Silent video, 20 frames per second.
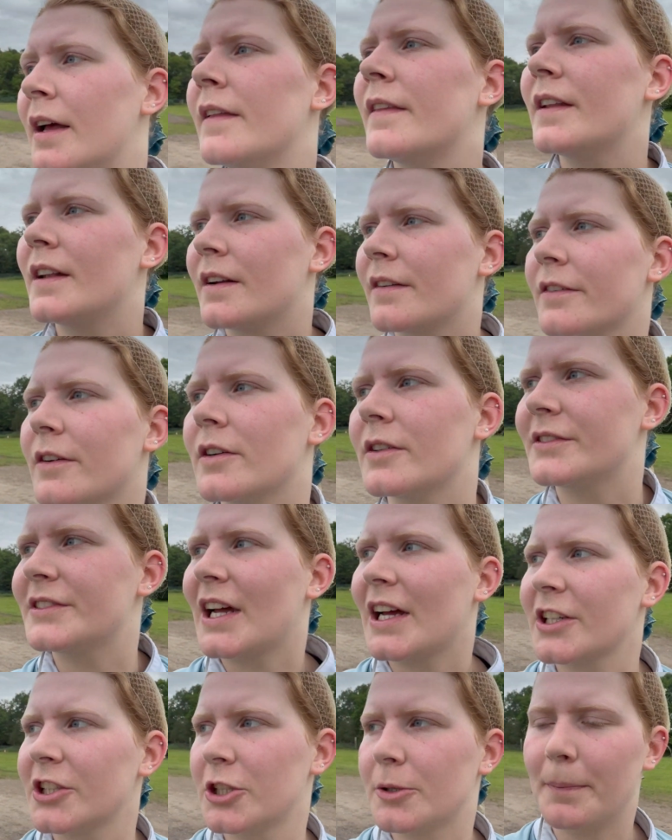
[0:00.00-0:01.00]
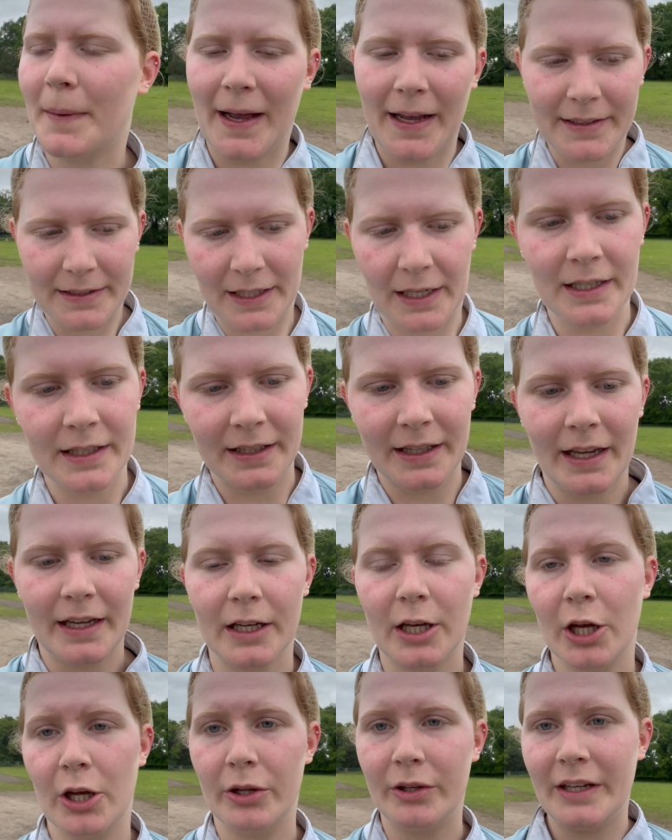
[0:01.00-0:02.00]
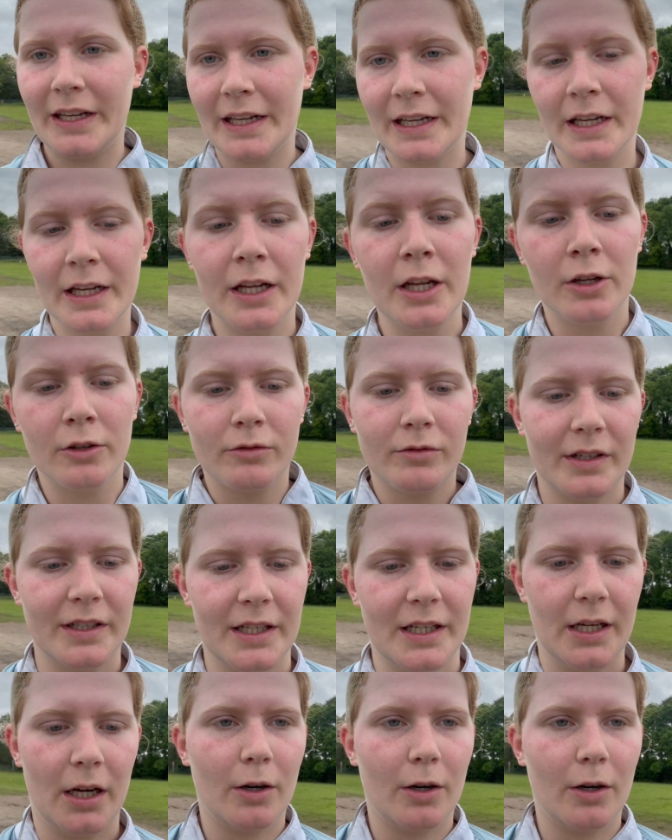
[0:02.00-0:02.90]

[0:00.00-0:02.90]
Then I'll dash back, get Cody ready.